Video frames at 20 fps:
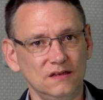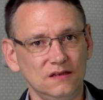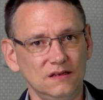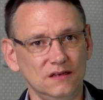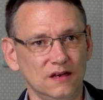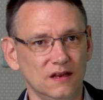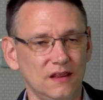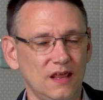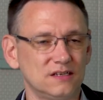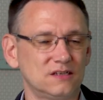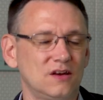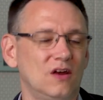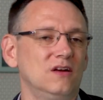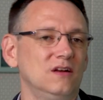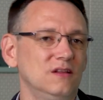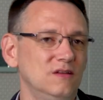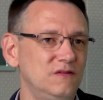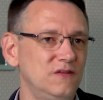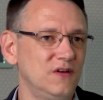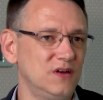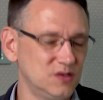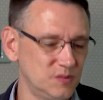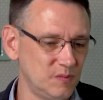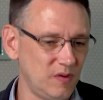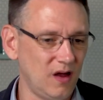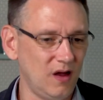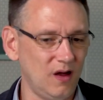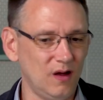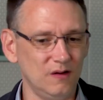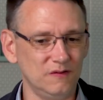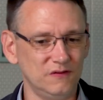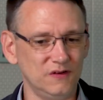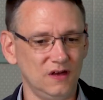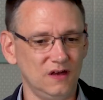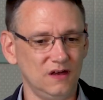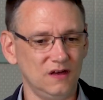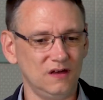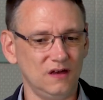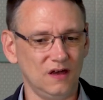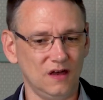that's kind of the first part of
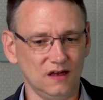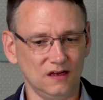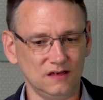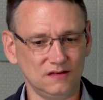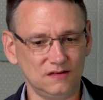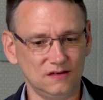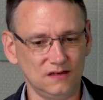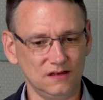an